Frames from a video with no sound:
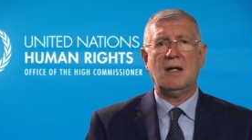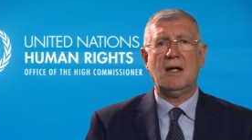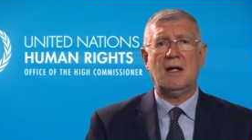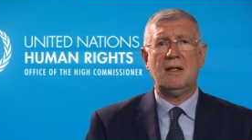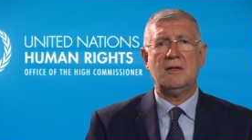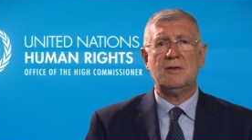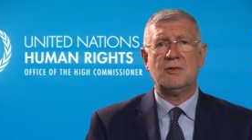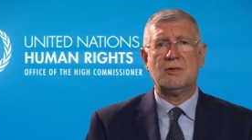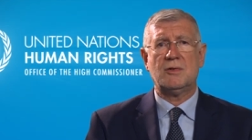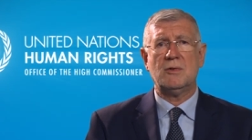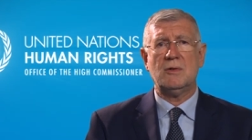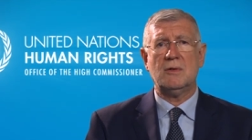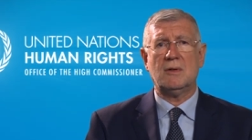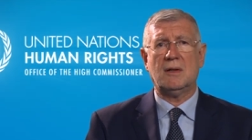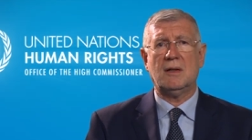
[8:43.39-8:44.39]
and
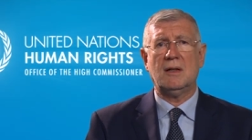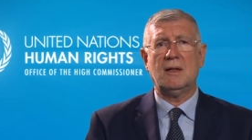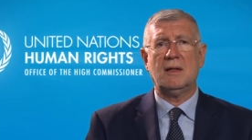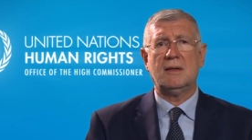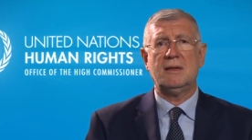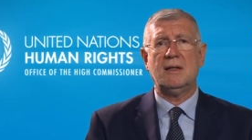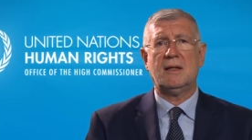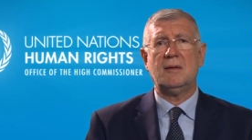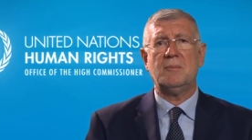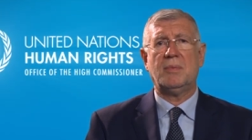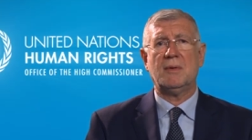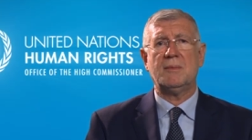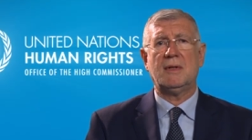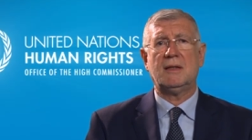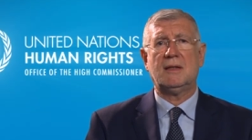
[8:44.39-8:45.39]
ensure their
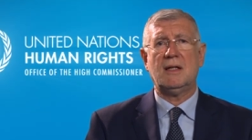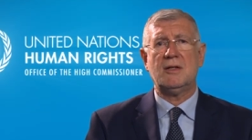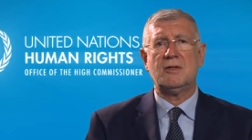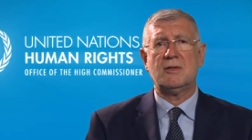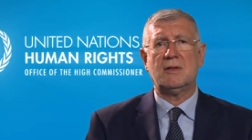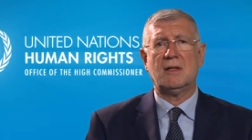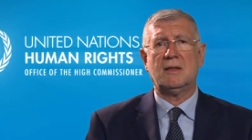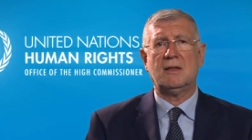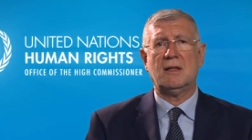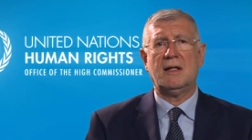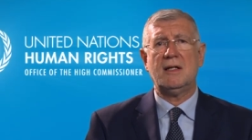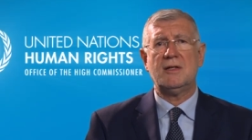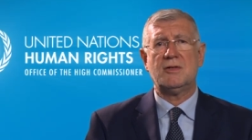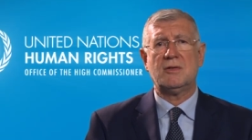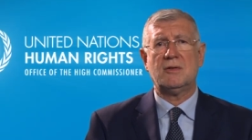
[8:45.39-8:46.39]
implementation at the
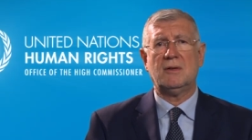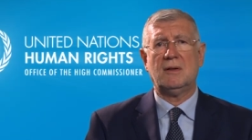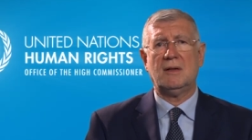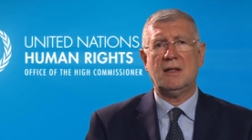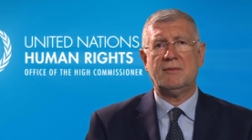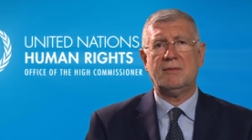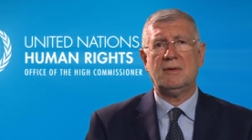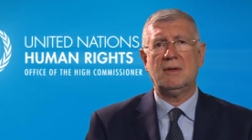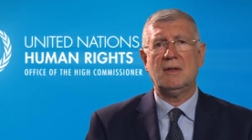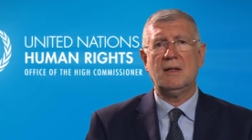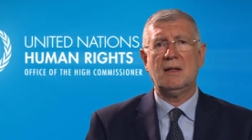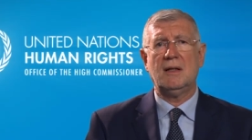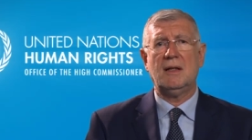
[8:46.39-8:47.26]
national level